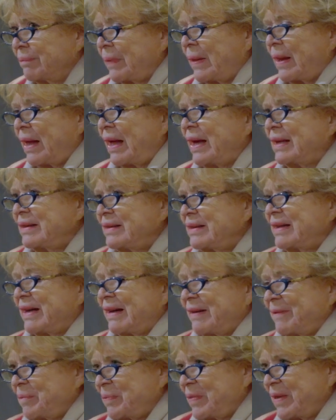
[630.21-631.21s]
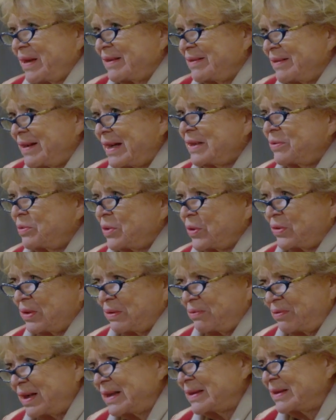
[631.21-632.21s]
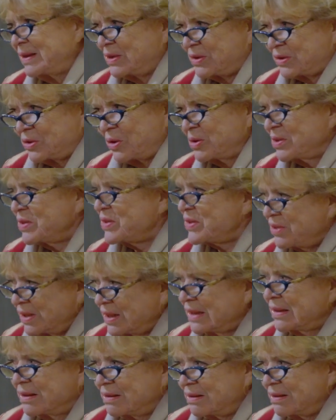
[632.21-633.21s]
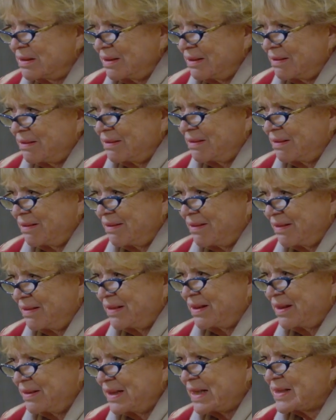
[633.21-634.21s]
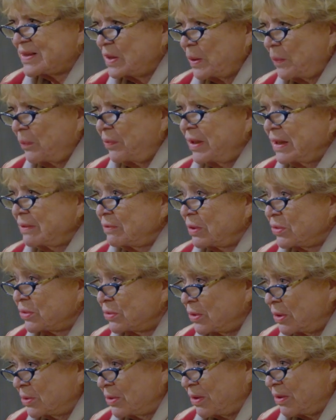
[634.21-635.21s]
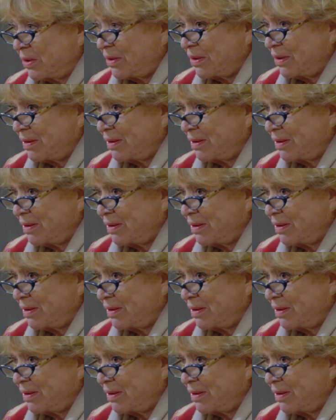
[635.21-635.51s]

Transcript: And that was a very strong signal that something was wrong.